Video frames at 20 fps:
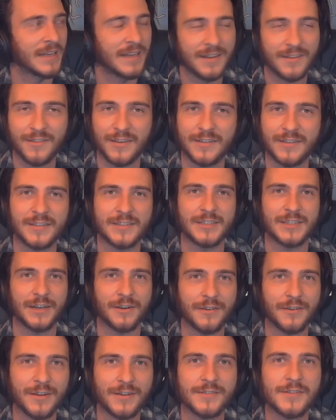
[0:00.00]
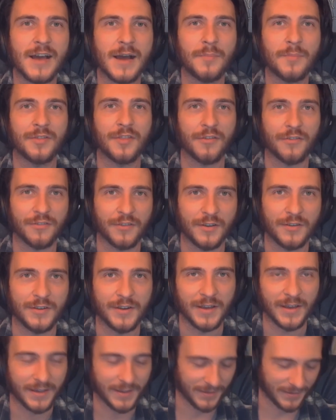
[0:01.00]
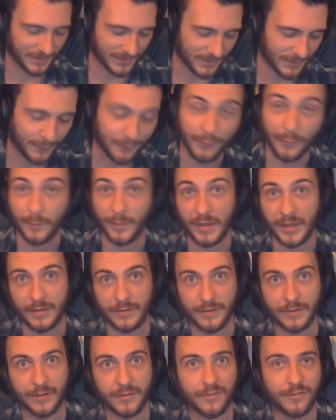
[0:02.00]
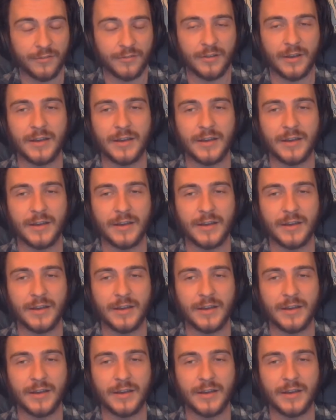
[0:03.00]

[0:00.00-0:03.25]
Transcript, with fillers: it's like the cherry on top of the sundae, for me at least.